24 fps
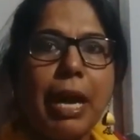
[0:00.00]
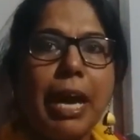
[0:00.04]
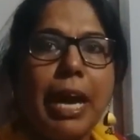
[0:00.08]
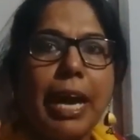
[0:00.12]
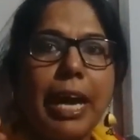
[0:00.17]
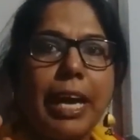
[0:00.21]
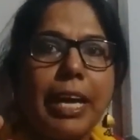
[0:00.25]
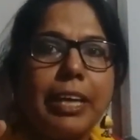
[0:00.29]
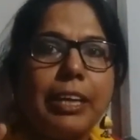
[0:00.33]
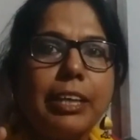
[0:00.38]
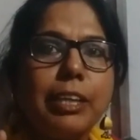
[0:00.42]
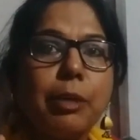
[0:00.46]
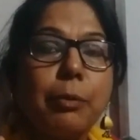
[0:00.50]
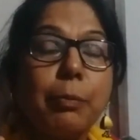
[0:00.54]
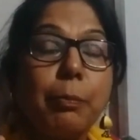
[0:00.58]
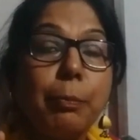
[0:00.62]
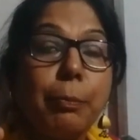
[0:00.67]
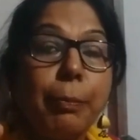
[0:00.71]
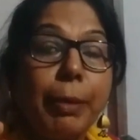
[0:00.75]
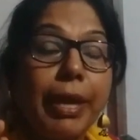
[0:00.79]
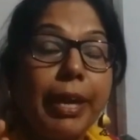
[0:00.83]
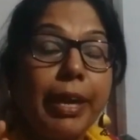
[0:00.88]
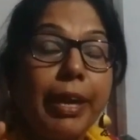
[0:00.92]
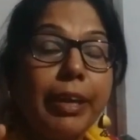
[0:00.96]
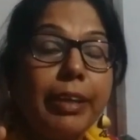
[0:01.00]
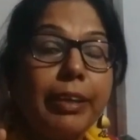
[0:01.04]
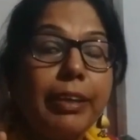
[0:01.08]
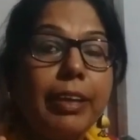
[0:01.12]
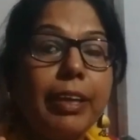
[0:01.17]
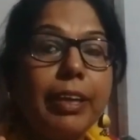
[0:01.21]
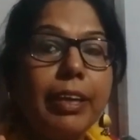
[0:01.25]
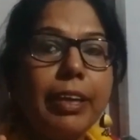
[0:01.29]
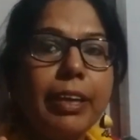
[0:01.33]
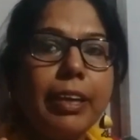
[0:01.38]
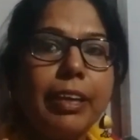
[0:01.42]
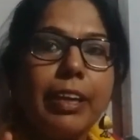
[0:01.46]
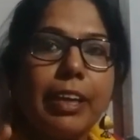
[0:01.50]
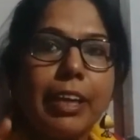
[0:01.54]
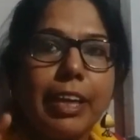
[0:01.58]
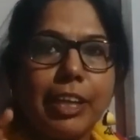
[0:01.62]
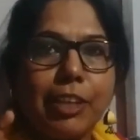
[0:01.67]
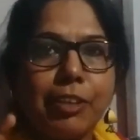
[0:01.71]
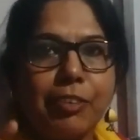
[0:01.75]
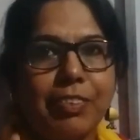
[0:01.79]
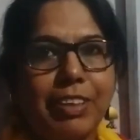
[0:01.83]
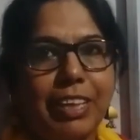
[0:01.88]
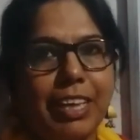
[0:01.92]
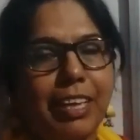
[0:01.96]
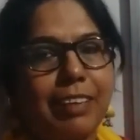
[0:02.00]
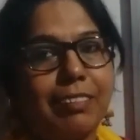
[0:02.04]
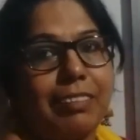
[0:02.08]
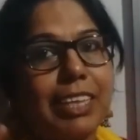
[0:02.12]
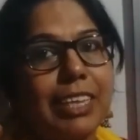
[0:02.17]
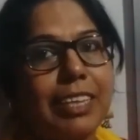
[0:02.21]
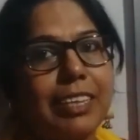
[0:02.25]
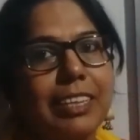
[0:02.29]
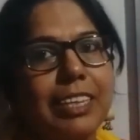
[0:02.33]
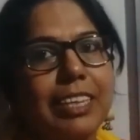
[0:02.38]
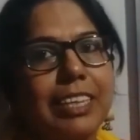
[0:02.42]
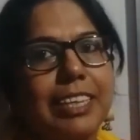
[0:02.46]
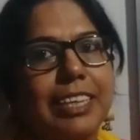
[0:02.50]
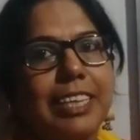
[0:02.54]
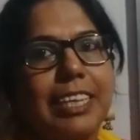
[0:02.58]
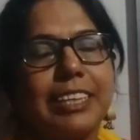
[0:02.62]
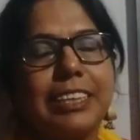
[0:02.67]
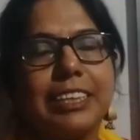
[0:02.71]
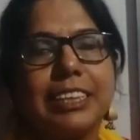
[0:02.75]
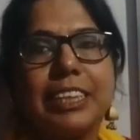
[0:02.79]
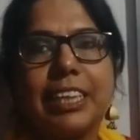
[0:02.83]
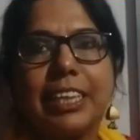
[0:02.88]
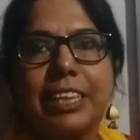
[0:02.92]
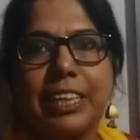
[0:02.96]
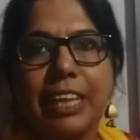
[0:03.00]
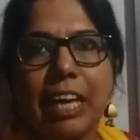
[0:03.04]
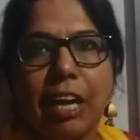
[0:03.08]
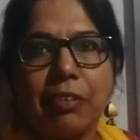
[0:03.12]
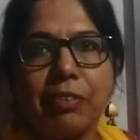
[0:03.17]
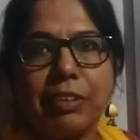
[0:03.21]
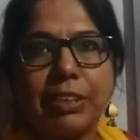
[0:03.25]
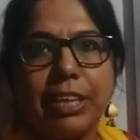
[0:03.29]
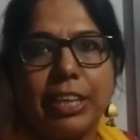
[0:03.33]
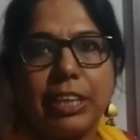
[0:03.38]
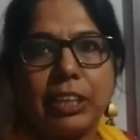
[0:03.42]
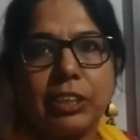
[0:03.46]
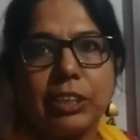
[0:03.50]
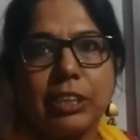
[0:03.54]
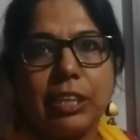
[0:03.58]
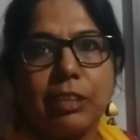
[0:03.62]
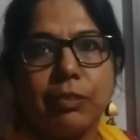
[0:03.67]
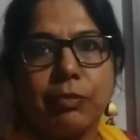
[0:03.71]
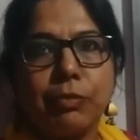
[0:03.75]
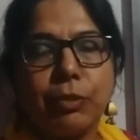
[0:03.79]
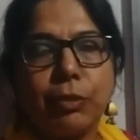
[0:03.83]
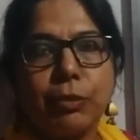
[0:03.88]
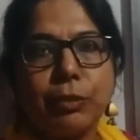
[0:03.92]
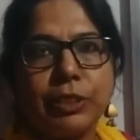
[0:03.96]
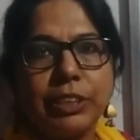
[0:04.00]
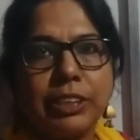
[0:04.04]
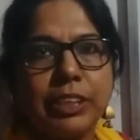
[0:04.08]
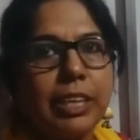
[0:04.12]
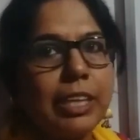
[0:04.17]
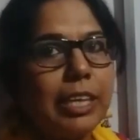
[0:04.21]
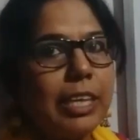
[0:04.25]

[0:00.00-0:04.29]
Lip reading: and mainly it will work against a gravitational force,